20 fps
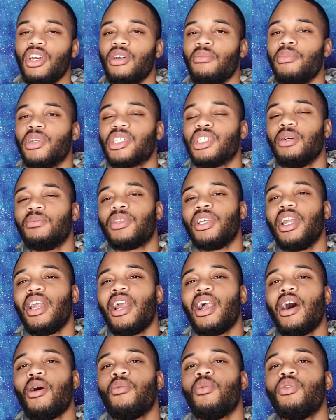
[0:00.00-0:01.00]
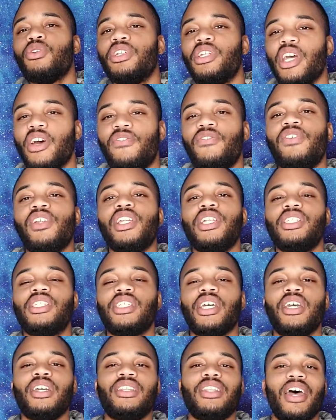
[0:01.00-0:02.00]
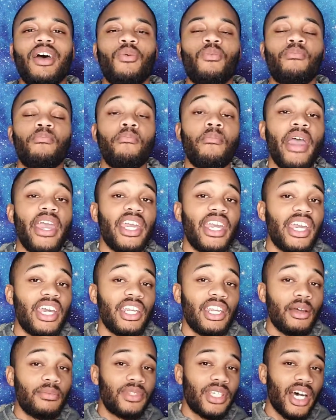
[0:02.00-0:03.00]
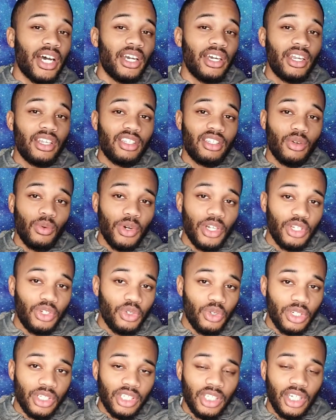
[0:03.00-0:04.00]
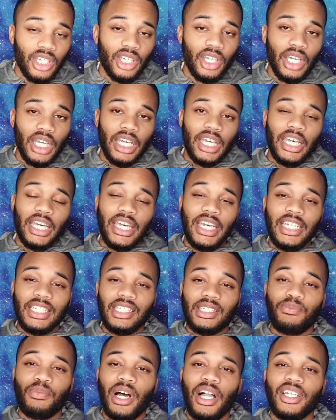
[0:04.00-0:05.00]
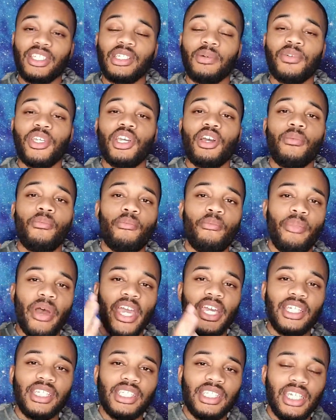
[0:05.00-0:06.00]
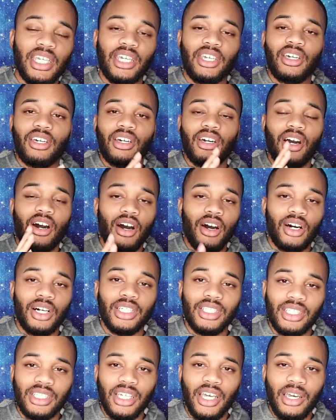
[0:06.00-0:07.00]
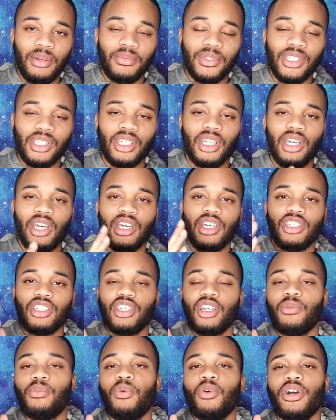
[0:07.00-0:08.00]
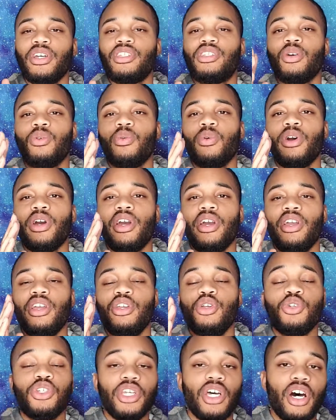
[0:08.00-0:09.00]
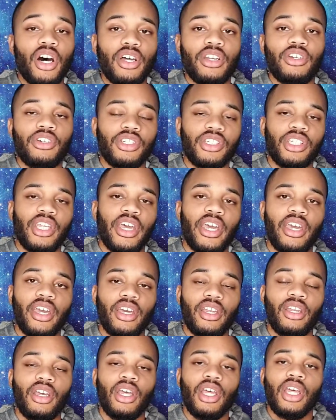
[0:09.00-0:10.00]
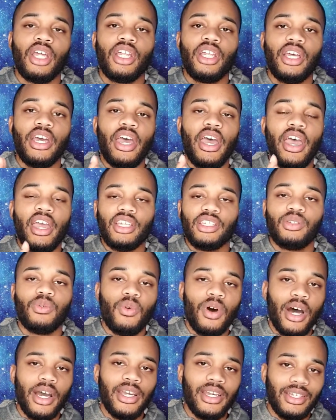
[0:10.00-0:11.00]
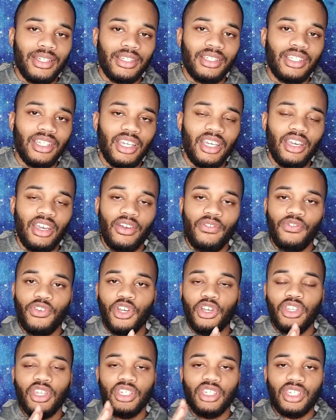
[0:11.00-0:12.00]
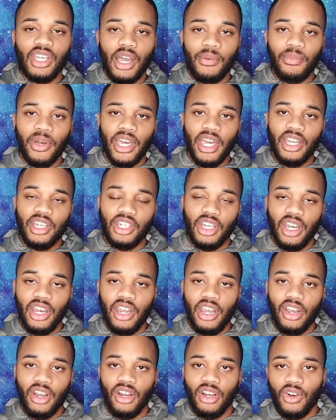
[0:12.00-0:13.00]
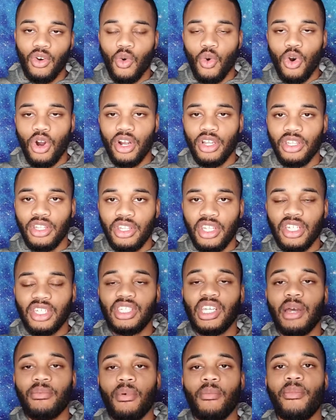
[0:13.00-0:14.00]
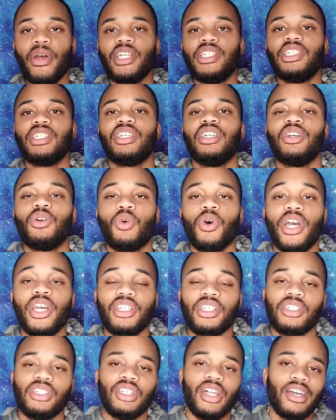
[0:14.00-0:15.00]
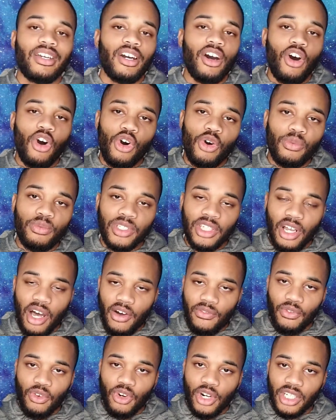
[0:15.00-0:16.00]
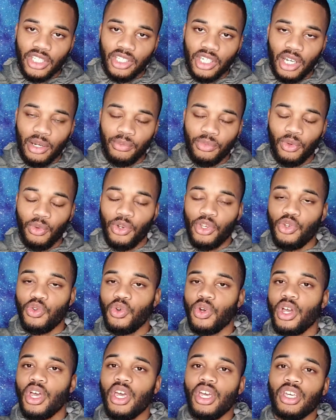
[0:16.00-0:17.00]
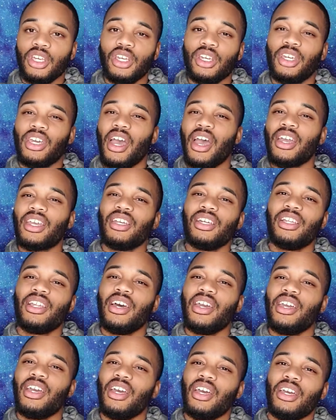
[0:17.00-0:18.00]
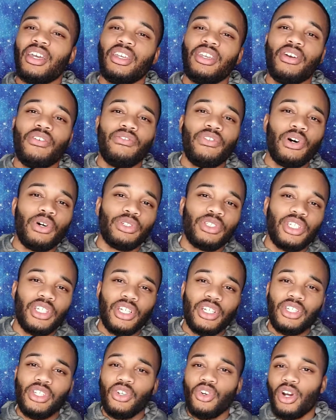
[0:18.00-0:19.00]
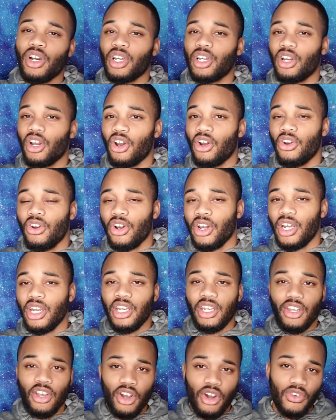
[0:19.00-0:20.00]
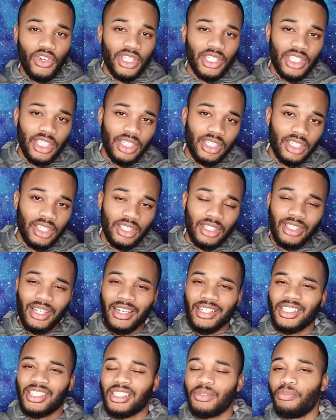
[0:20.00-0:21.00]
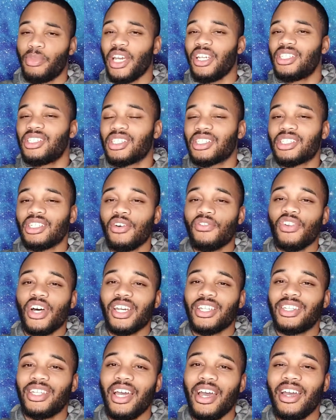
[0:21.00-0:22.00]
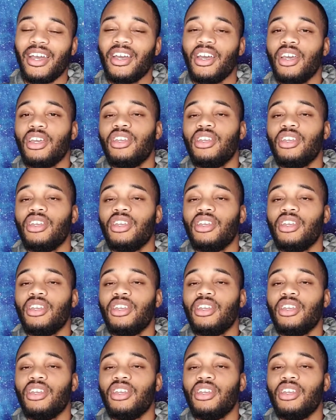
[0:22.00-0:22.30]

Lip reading: But something that I will definitely say that may end up tying into what you'll see is probably some of your basic concepts, to the point to where you should understand X, Y, and Z if you're this type of engineer, or this type of basic equation like Ohm's law, for example. You can calculate your voltage, your current, your resistance, like basic stuff like that.